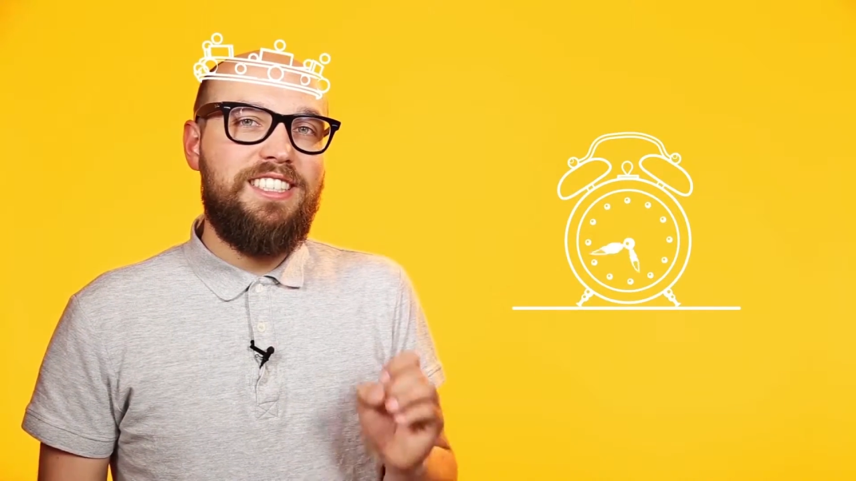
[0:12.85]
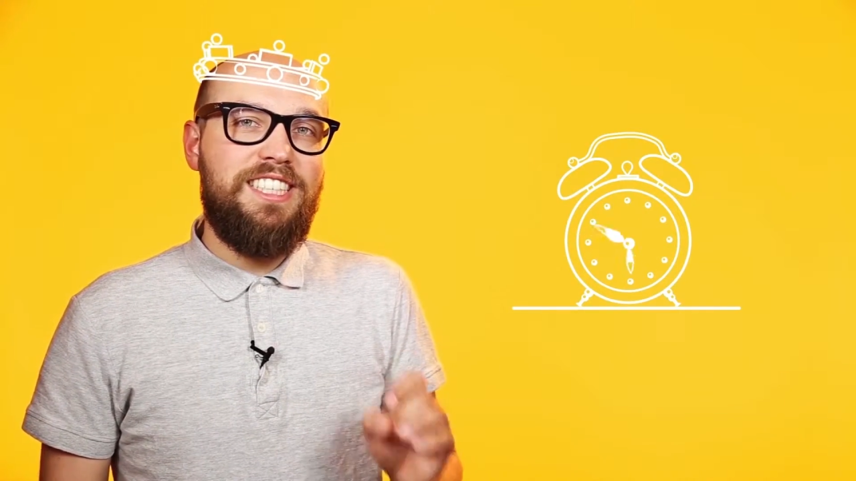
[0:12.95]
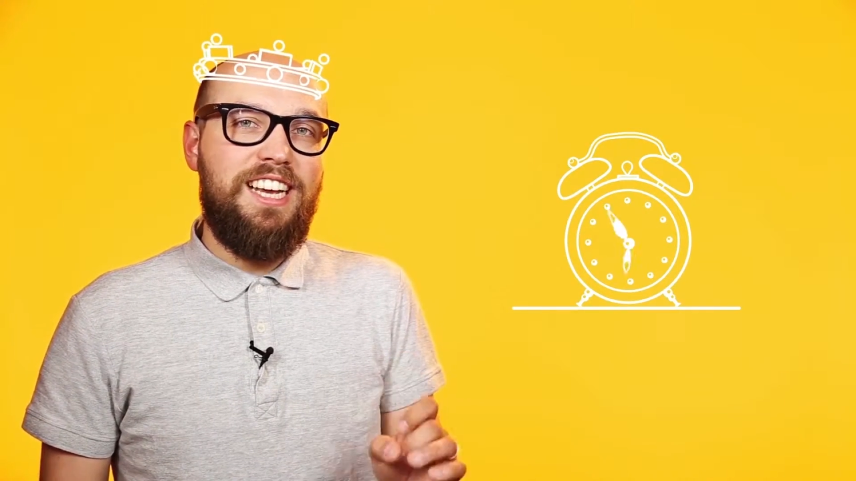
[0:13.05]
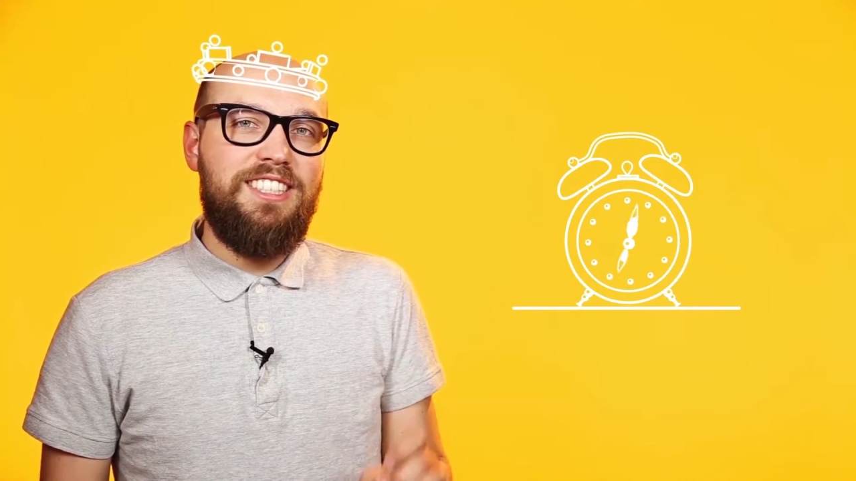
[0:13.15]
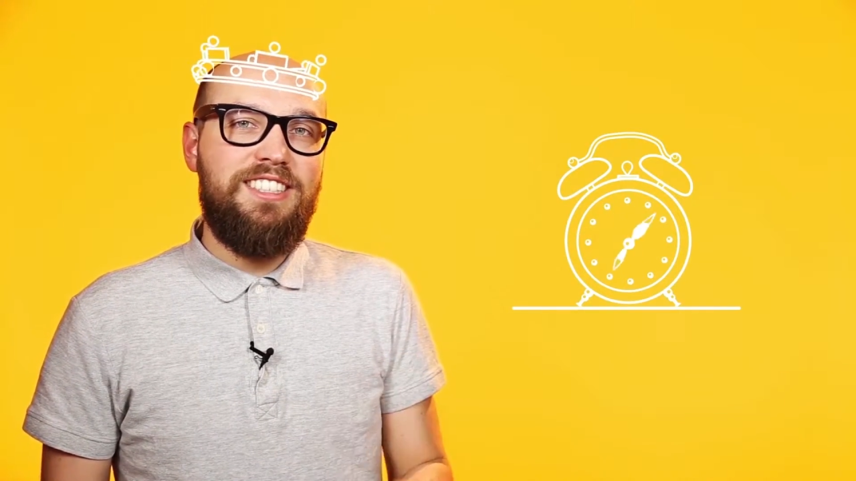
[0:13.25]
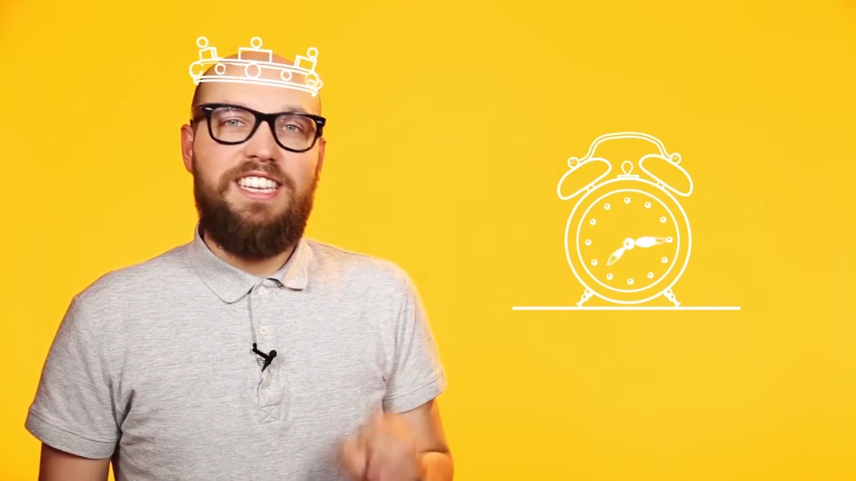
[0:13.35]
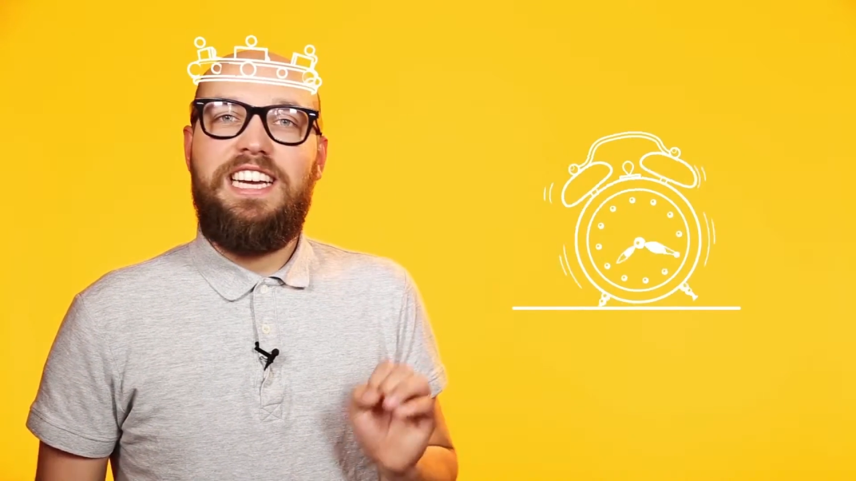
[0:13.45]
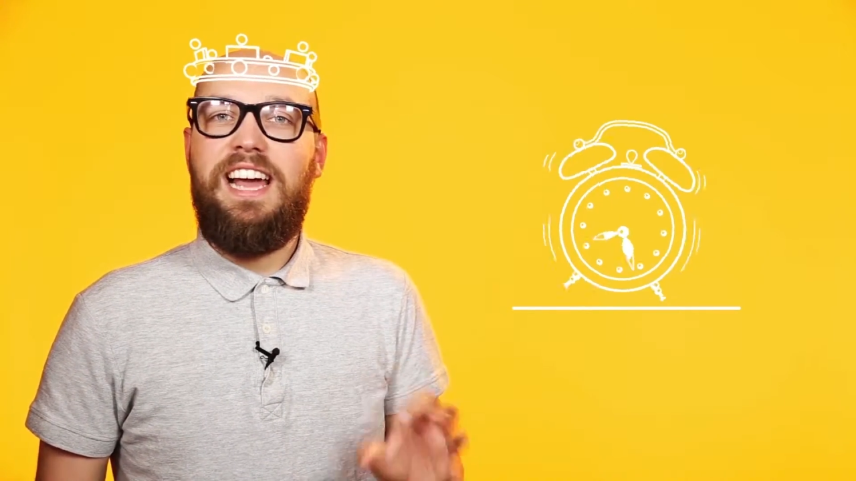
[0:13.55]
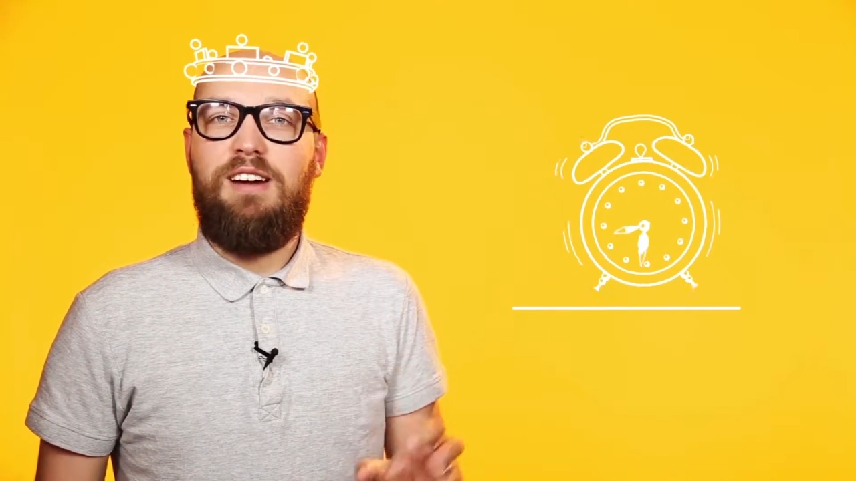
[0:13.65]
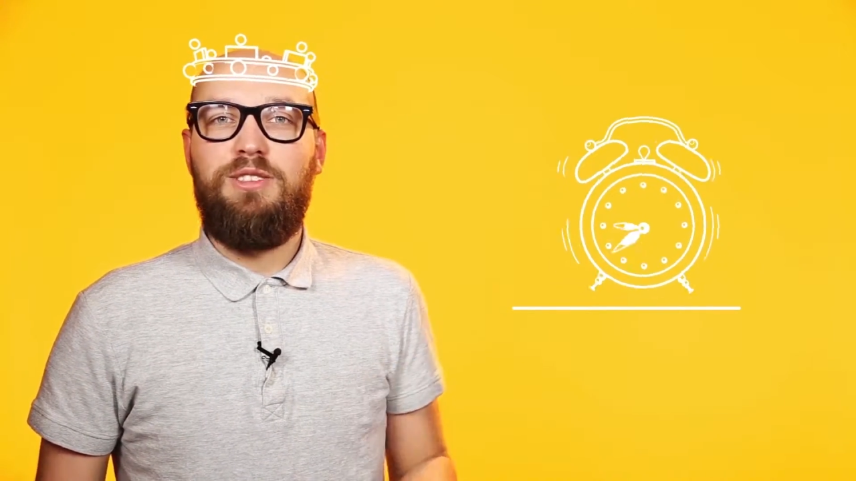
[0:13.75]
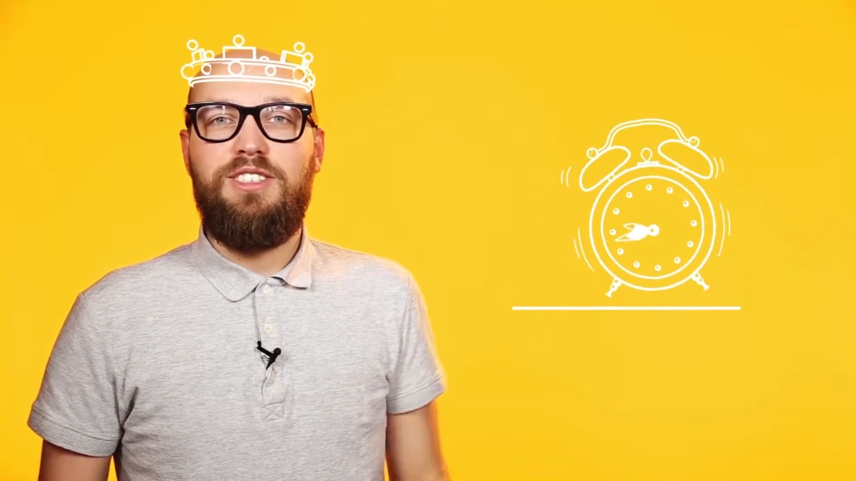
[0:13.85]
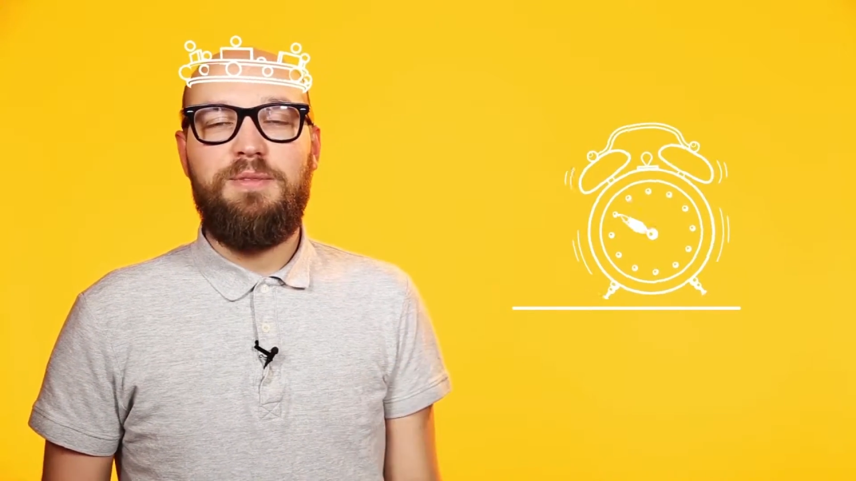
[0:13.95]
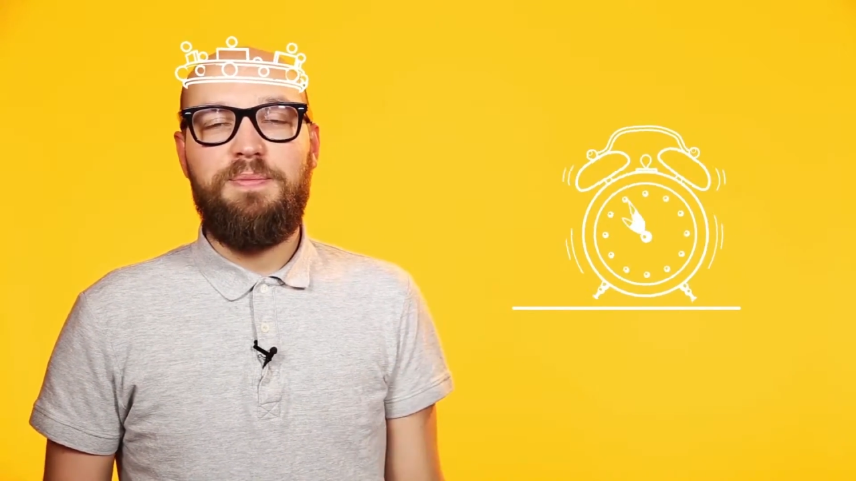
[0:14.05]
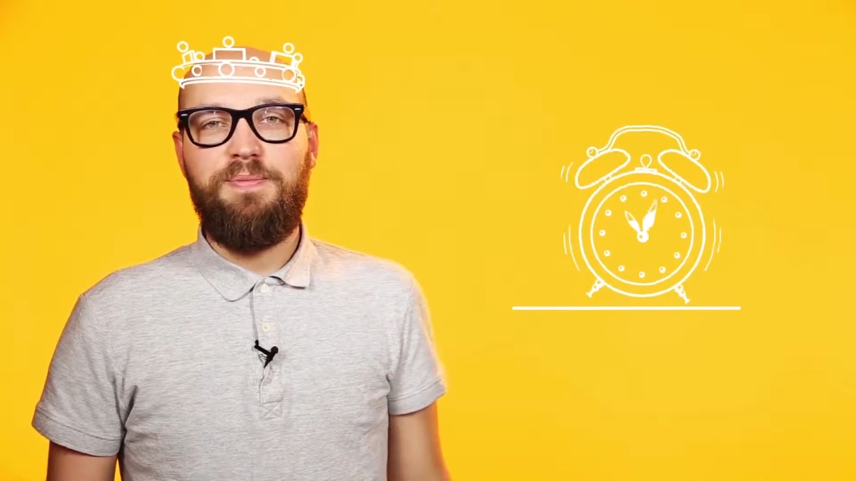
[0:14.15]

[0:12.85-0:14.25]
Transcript: second count.